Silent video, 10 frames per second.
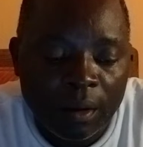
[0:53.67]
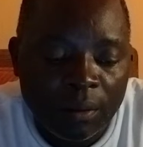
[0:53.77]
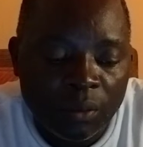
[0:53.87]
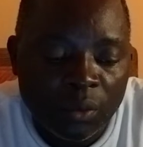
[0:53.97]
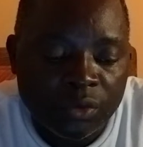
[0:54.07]

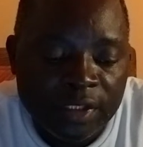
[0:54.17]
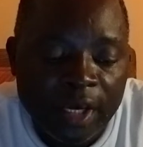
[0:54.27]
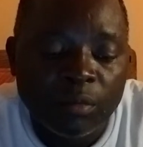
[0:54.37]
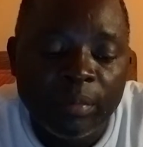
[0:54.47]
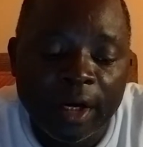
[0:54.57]
who was
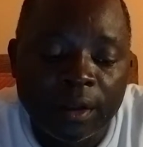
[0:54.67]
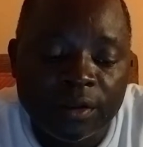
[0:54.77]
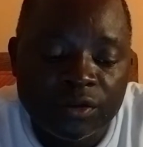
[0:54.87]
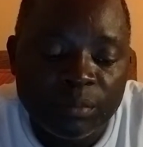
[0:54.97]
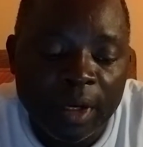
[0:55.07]
held by
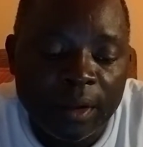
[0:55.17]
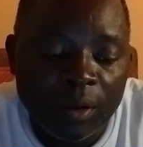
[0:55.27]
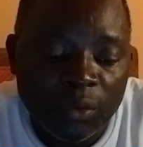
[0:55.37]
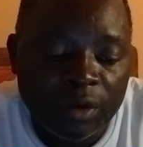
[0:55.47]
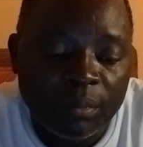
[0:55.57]
his
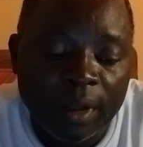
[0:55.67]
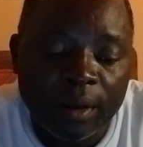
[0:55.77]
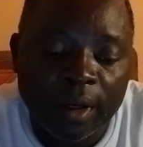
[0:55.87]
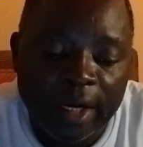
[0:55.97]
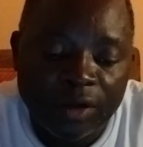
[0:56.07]
mother, Queen
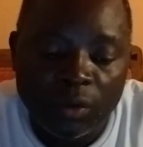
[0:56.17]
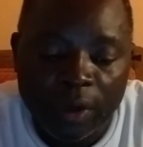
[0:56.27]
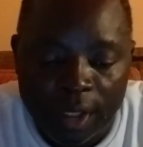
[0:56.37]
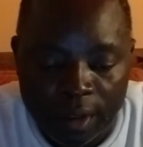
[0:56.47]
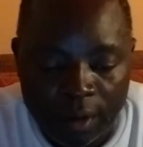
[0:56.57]
Mother
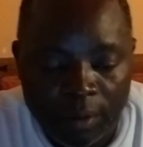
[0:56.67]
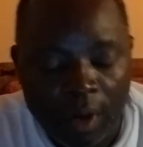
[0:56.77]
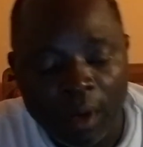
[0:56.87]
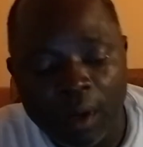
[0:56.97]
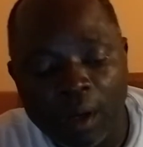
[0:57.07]
Kanyogera.
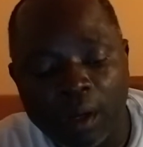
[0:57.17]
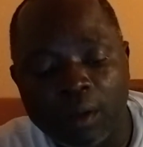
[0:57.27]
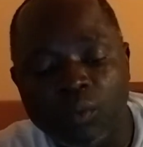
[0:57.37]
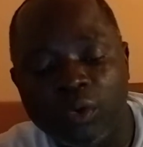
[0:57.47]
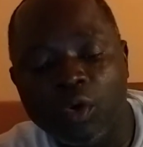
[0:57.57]

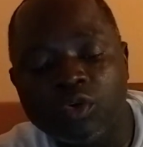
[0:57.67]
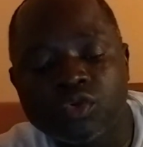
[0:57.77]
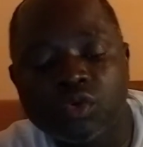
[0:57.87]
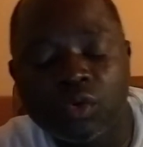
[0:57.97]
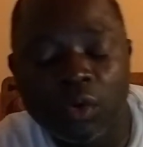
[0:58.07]
And we
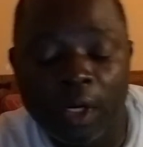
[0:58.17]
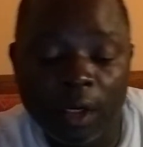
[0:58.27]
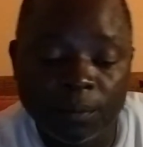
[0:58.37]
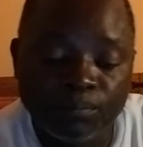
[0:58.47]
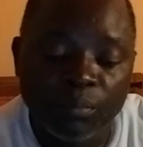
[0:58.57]
also
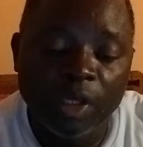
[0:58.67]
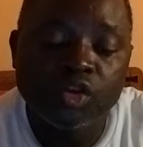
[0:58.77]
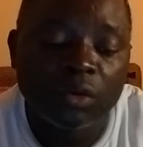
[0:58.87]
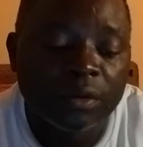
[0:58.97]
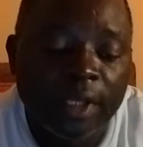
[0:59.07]

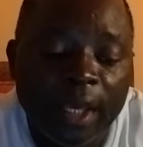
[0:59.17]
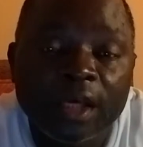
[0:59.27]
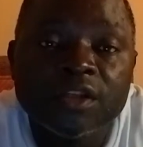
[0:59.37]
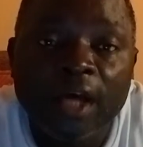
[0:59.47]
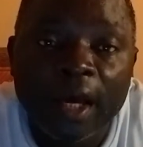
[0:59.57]
mentioned the
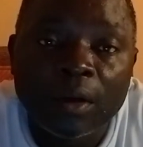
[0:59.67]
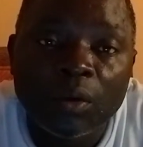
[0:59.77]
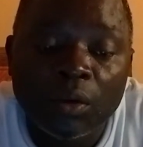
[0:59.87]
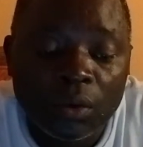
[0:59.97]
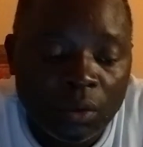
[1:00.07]
exile
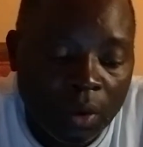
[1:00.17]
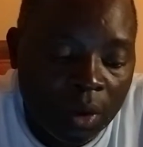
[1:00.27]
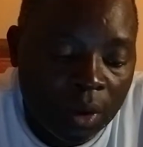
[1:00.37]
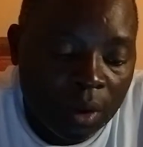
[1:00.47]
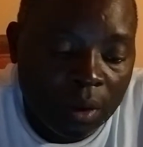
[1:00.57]
or
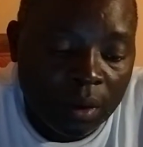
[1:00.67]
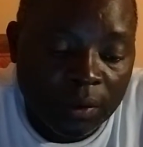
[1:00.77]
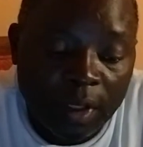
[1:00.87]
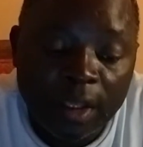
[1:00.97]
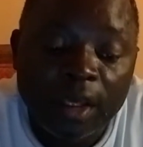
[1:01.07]

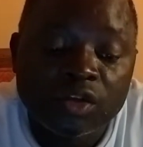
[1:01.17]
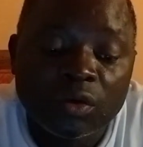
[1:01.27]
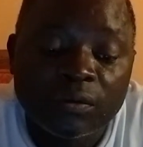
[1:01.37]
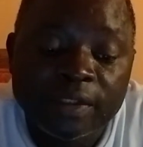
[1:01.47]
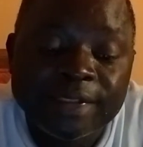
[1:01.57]

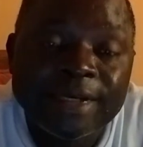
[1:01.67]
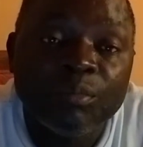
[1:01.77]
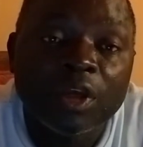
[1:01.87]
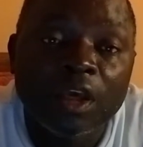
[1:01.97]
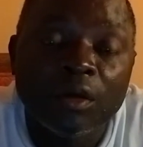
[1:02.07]
relegation of the
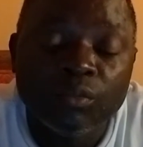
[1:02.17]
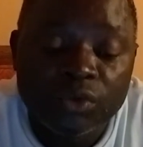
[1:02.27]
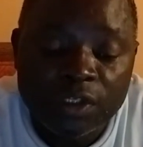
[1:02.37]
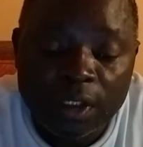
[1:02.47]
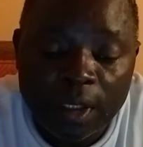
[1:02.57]
same King
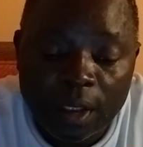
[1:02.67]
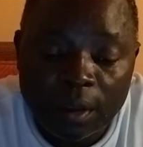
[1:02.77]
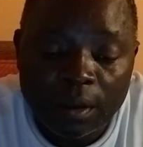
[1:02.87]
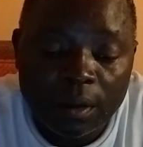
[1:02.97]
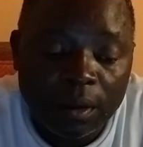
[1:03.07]
Musinga
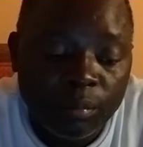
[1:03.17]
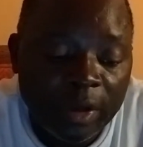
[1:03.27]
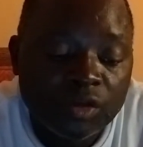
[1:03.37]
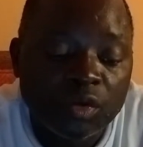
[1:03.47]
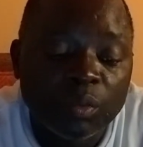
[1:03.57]
in the Belgium